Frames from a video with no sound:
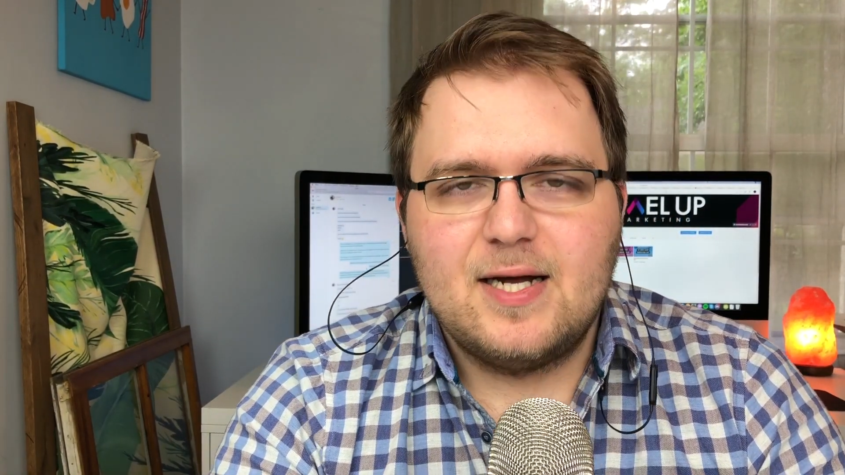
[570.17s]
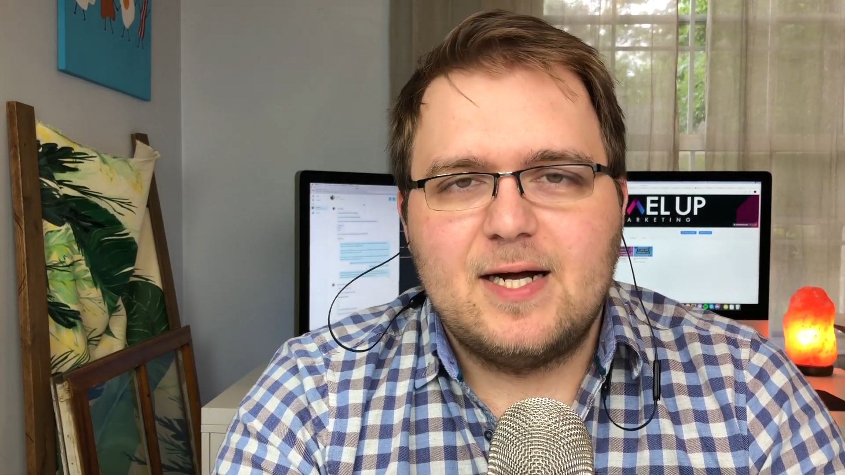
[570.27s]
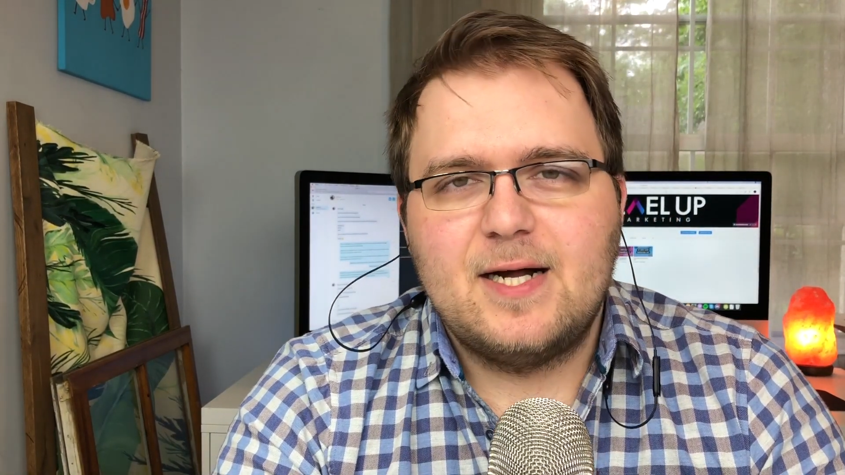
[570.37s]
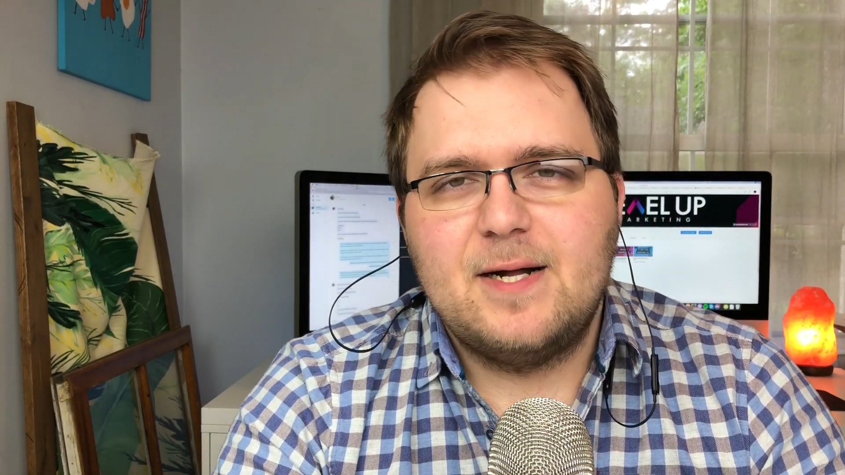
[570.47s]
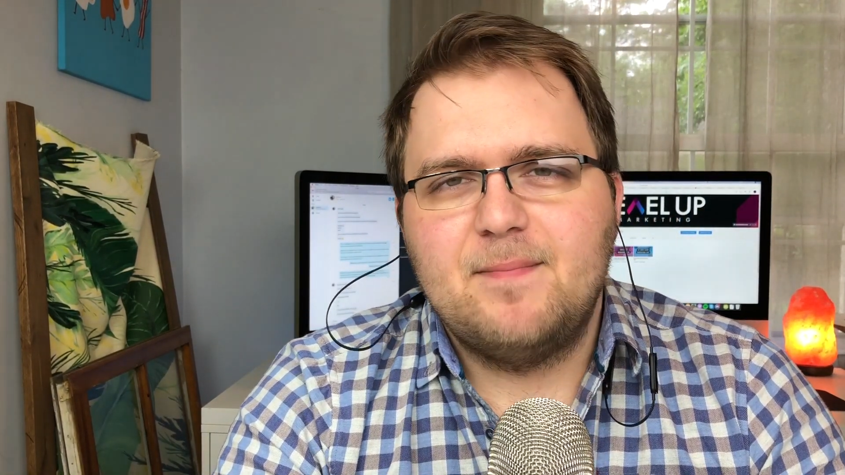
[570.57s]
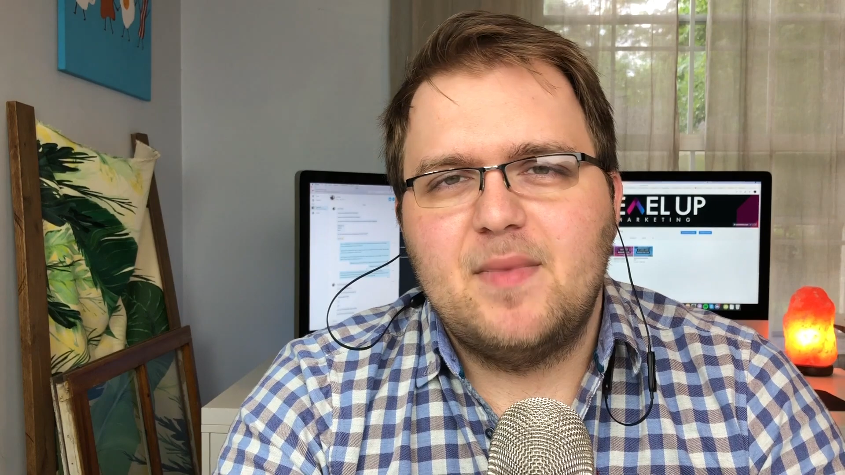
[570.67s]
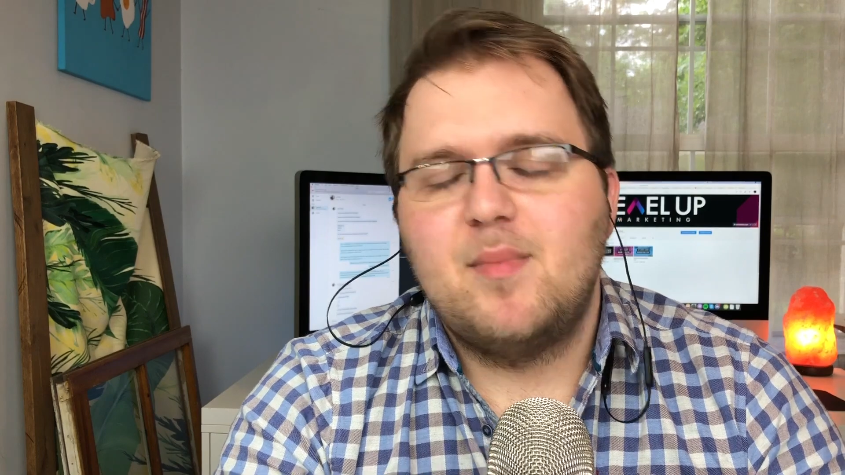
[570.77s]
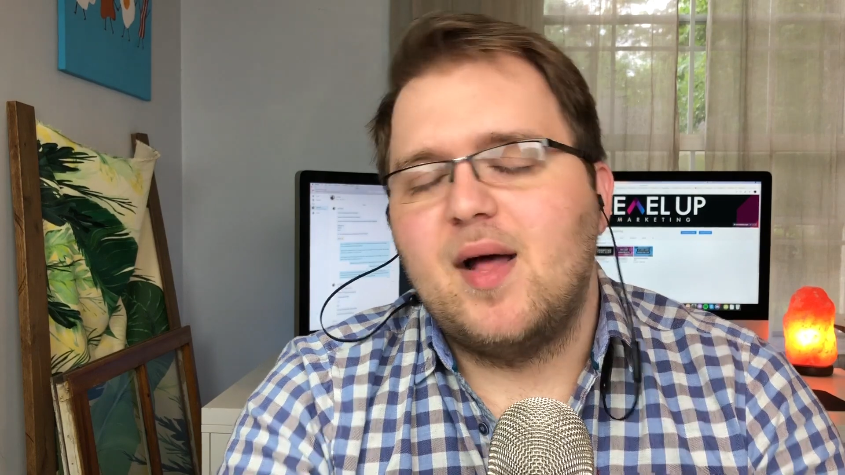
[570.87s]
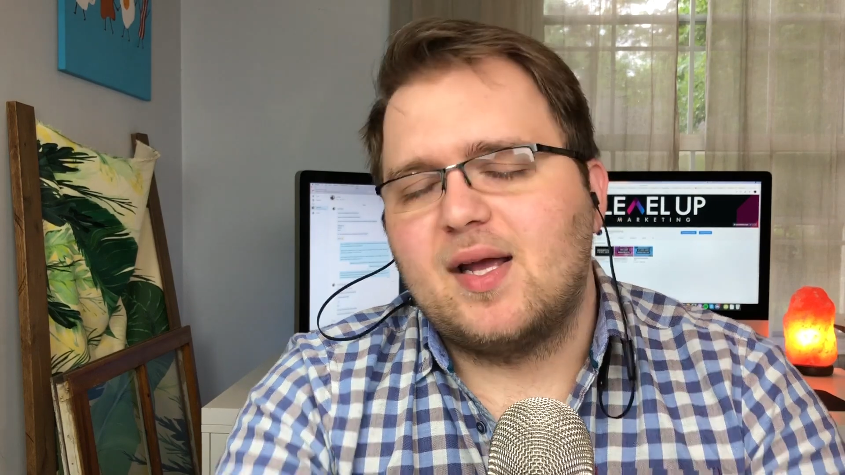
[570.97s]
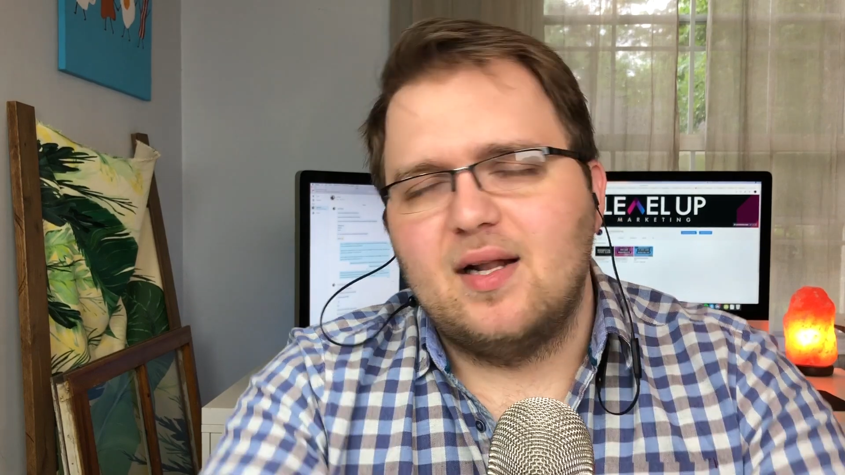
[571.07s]

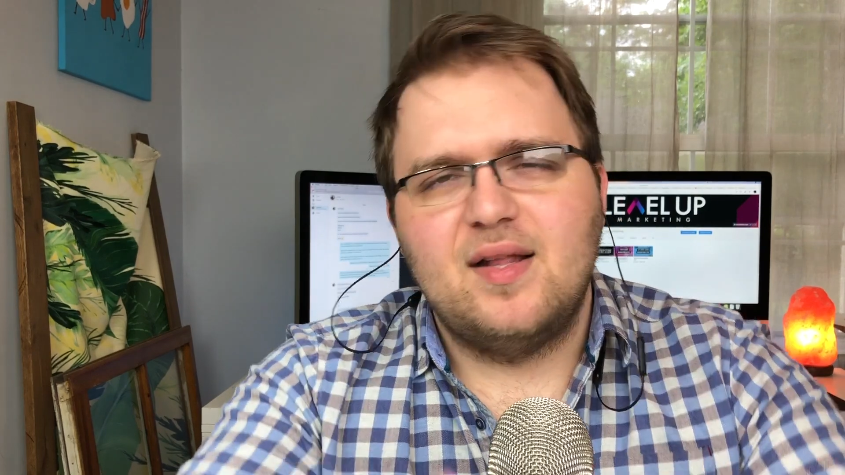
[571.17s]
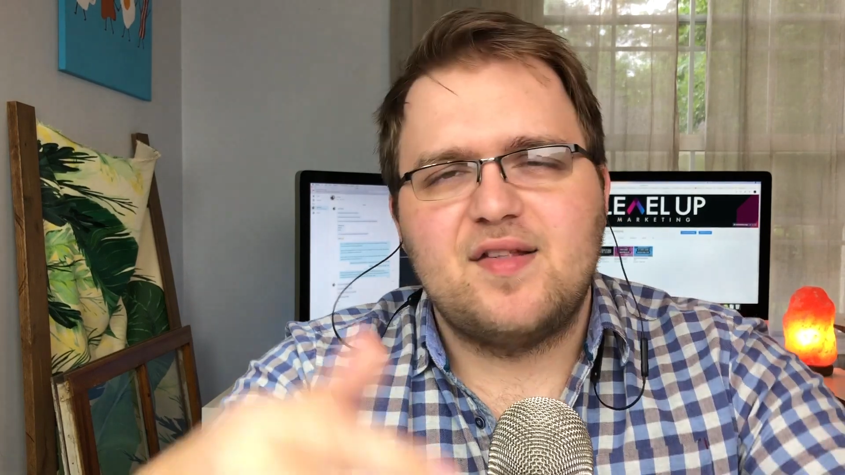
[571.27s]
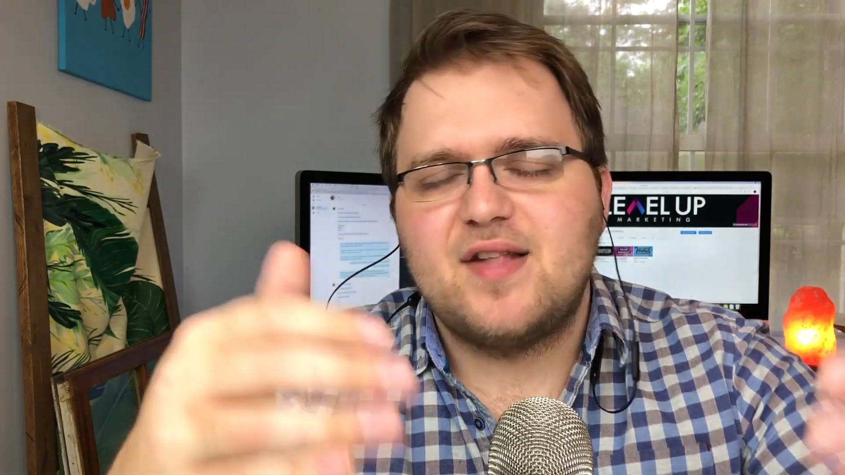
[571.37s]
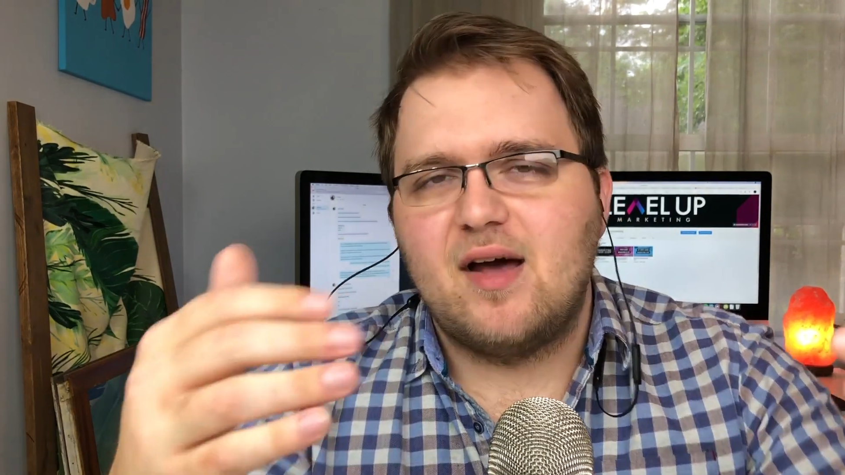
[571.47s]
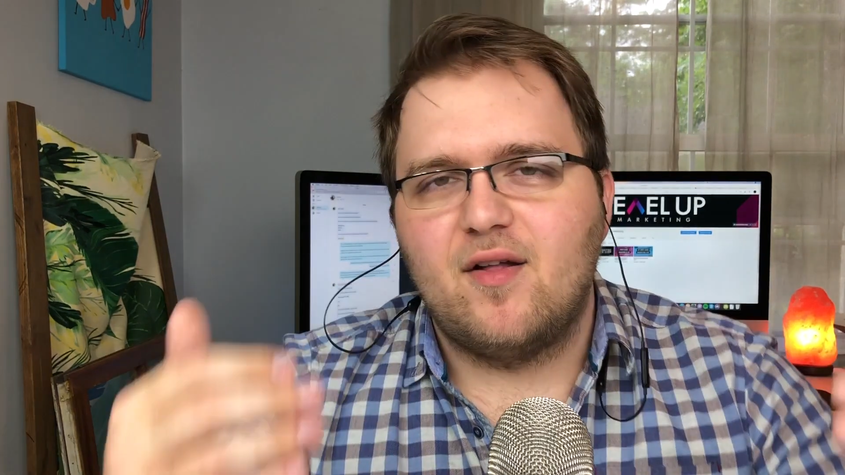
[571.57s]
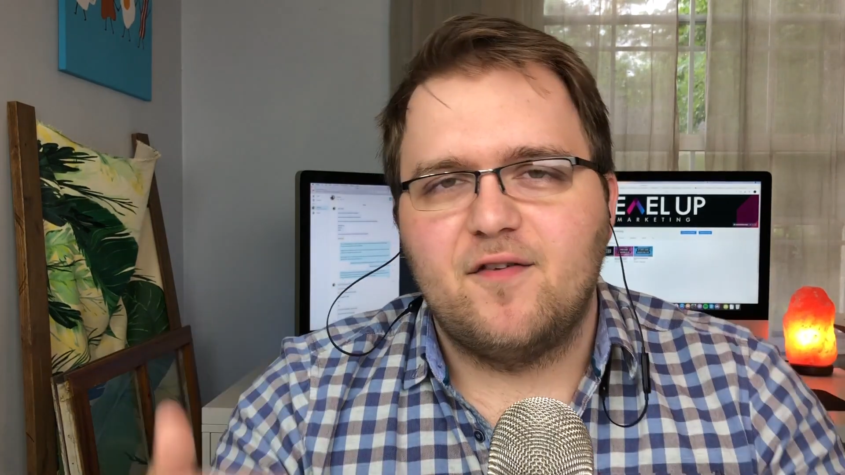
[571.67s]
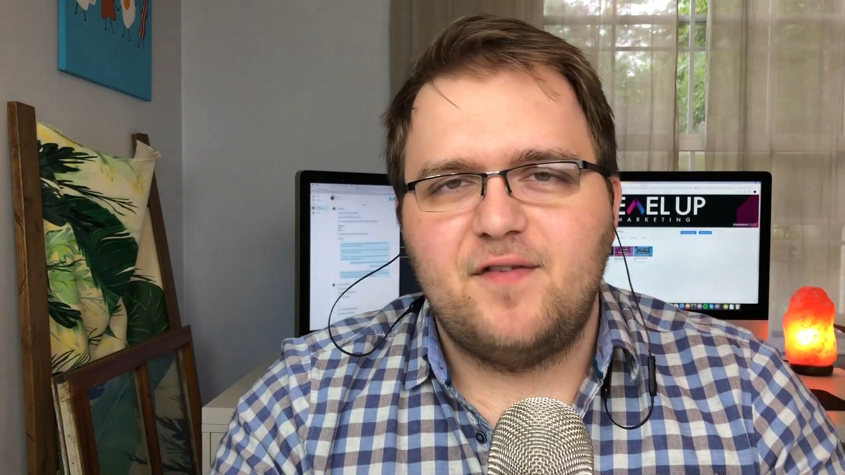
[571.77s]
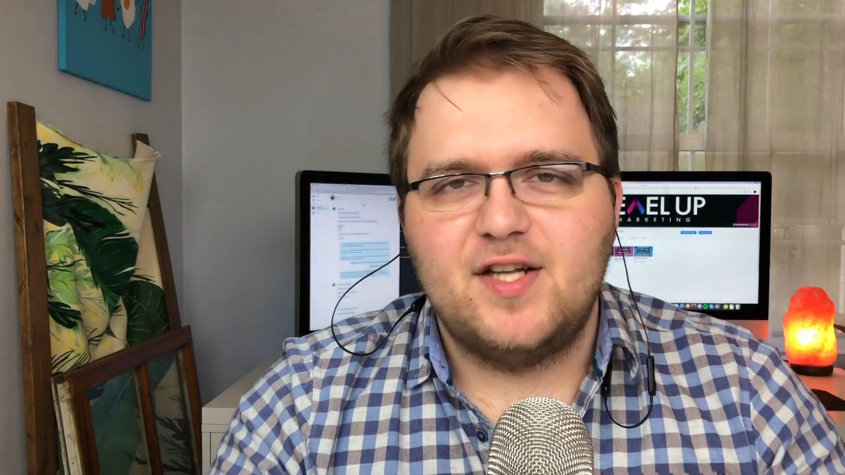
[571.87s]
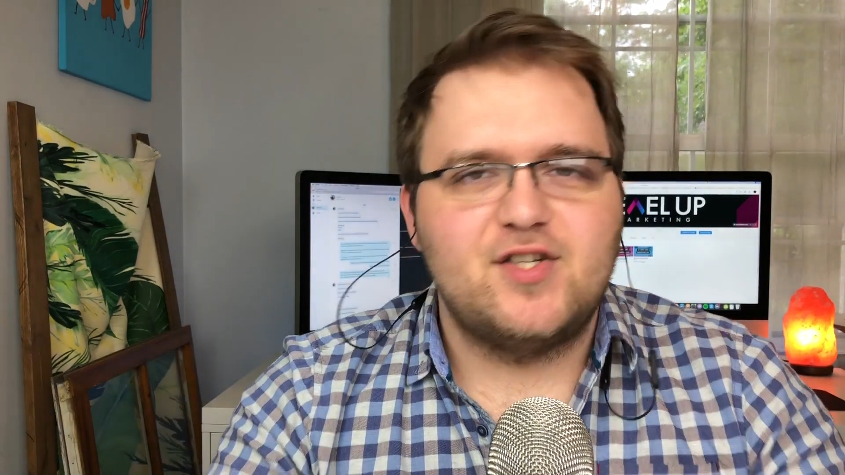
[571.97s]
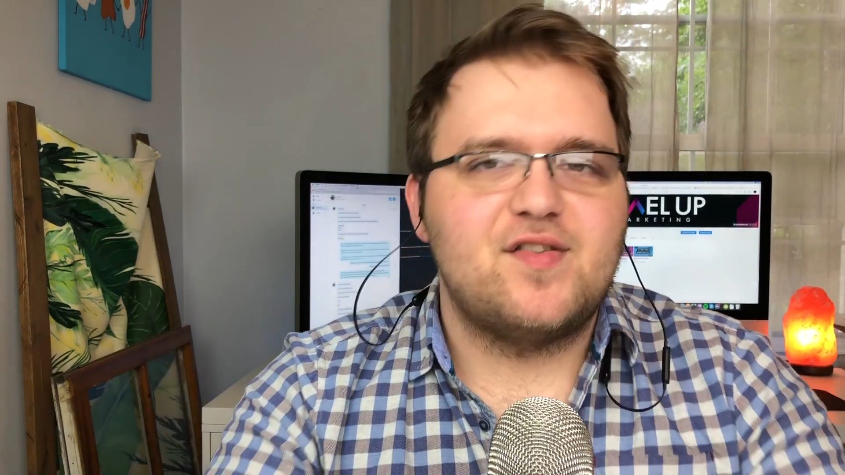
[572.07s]
I'm not going to list out all the
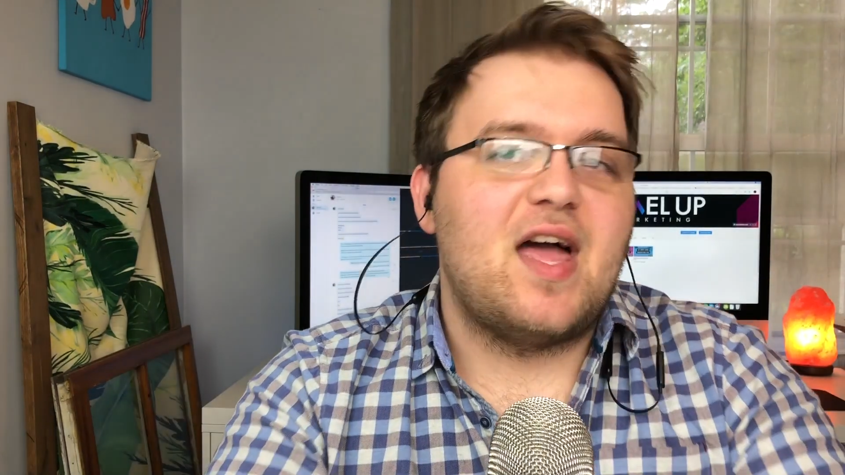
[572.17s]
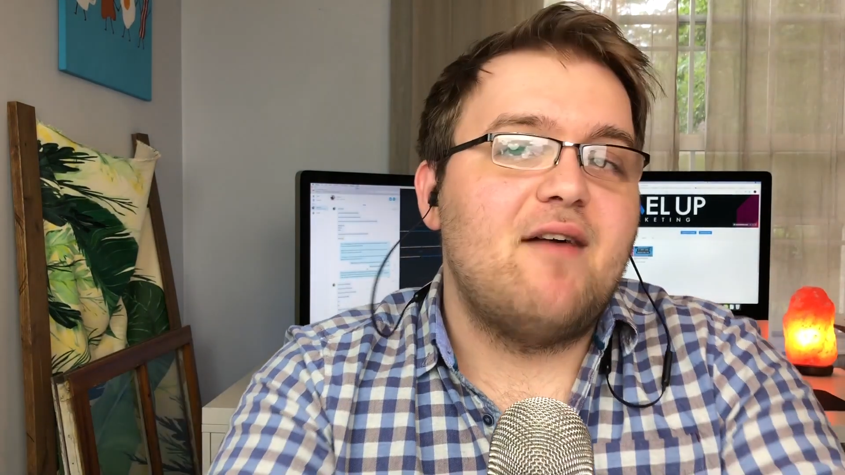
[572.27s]
features.